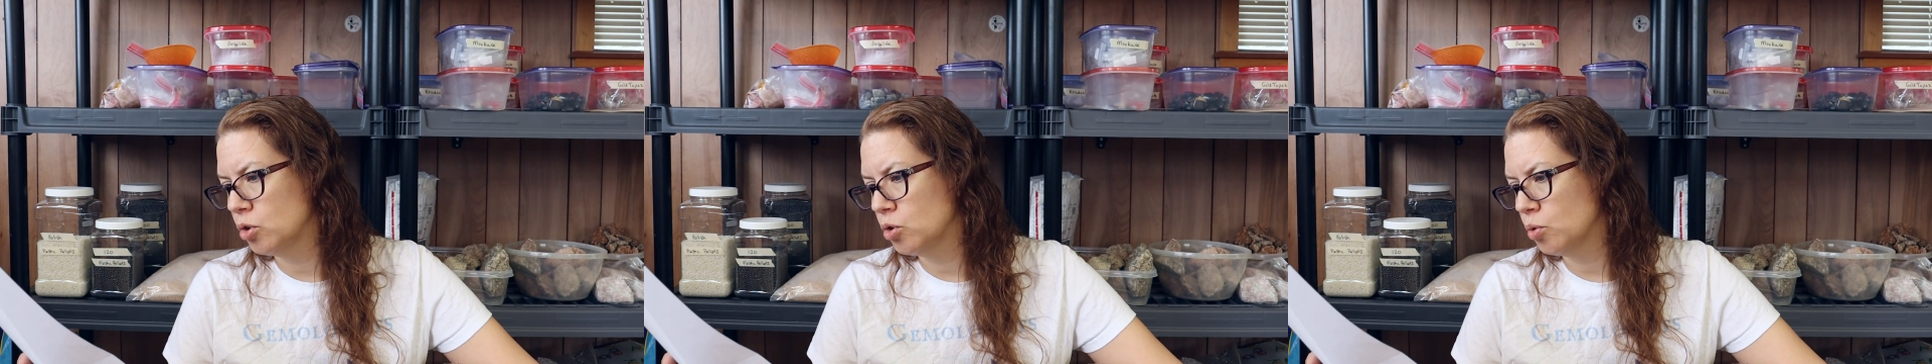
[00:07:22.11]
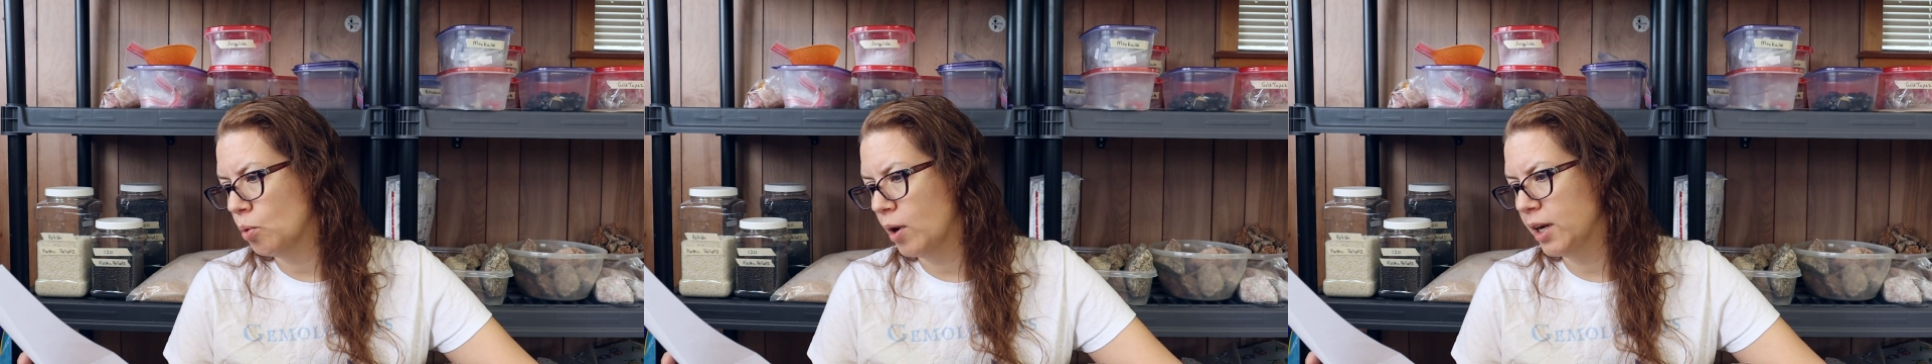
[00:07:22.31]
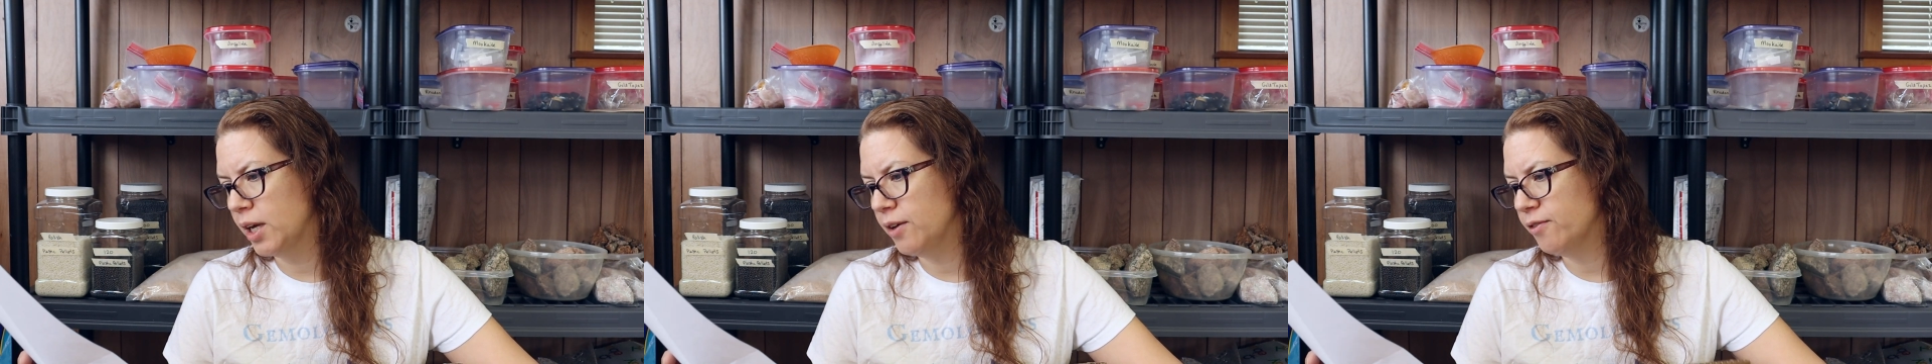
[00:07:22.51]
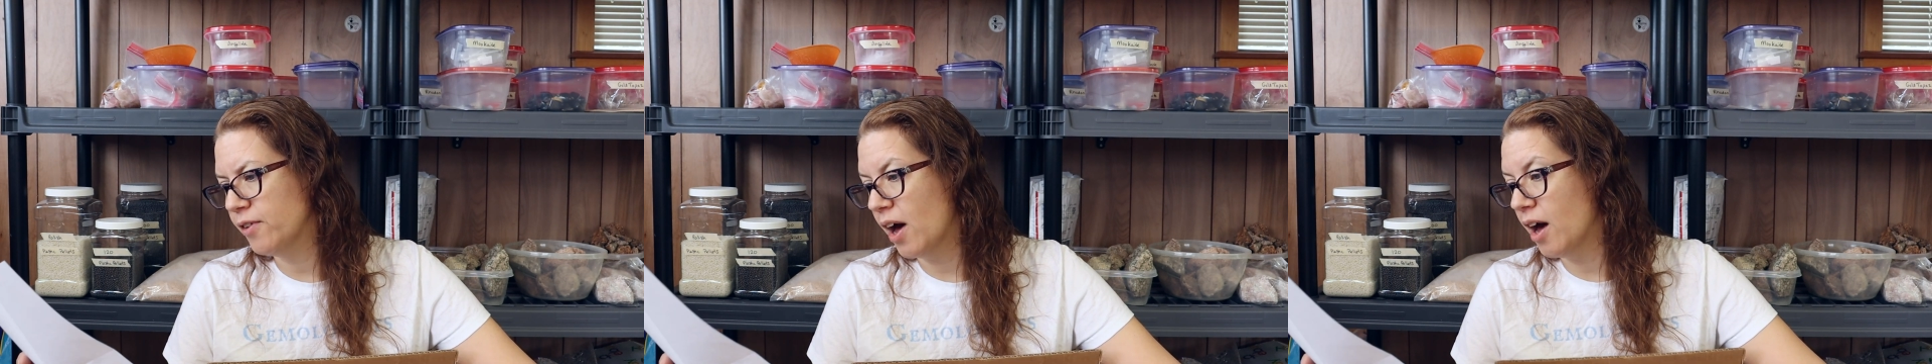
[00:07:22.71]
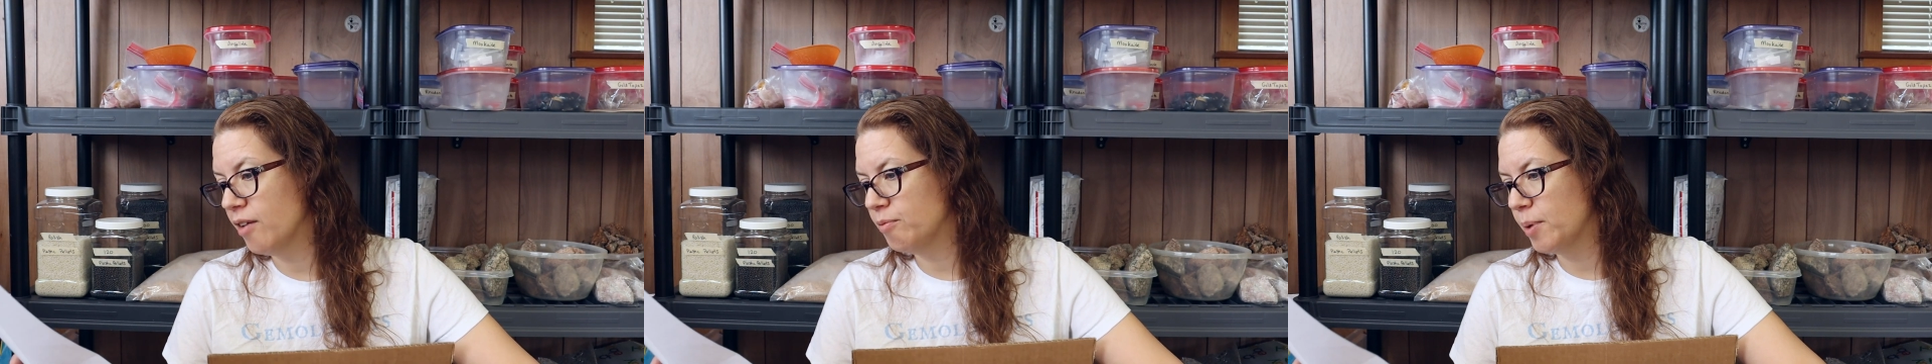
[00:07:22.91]

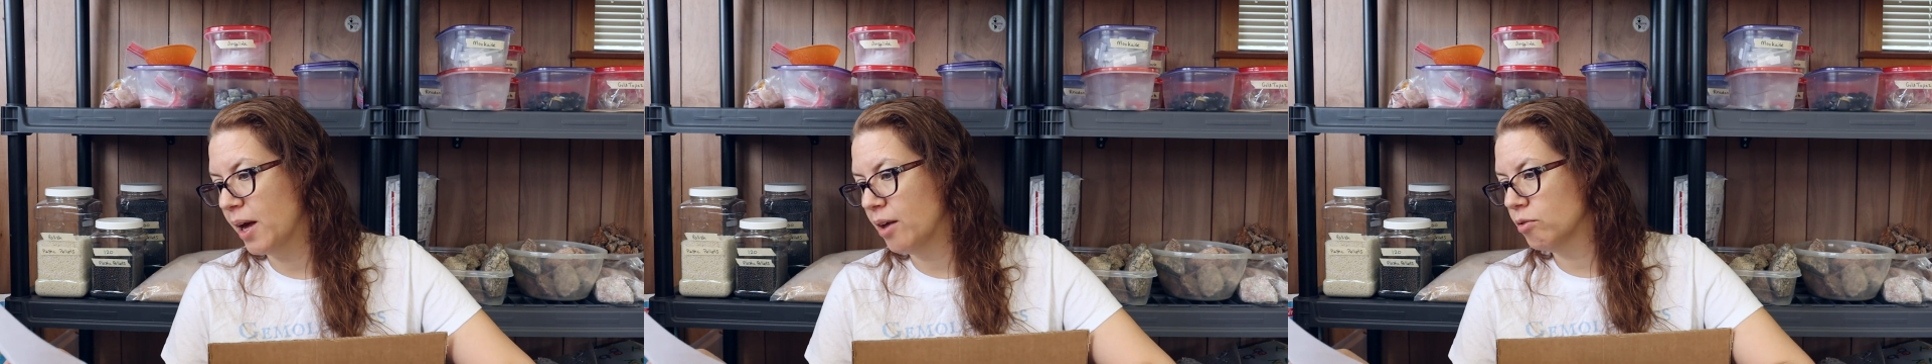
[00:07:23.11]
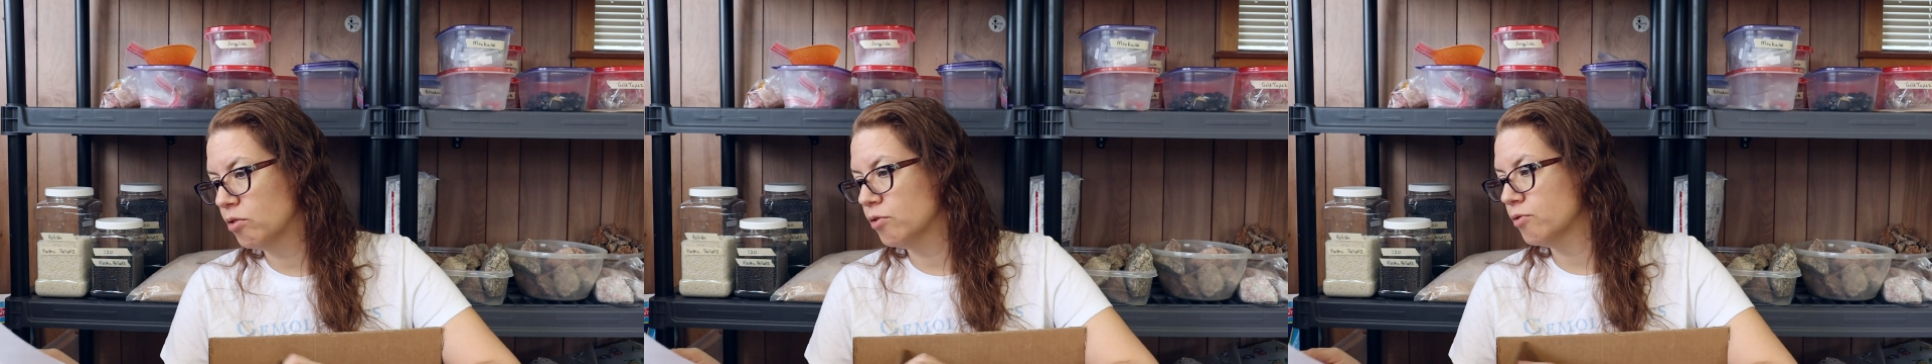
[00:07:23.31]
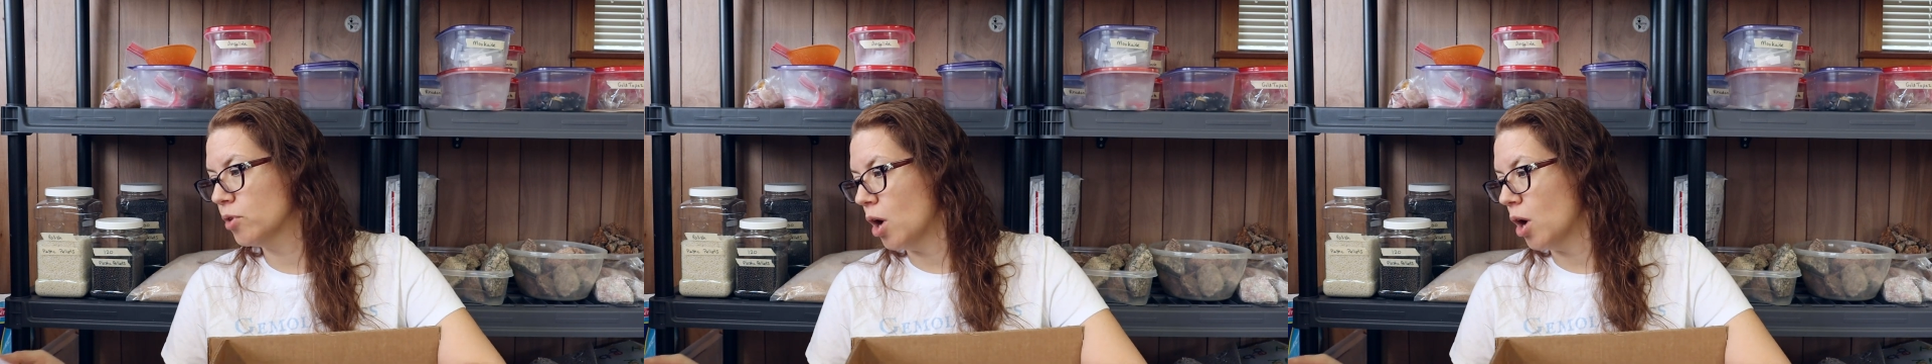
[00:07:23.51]
25 pounds of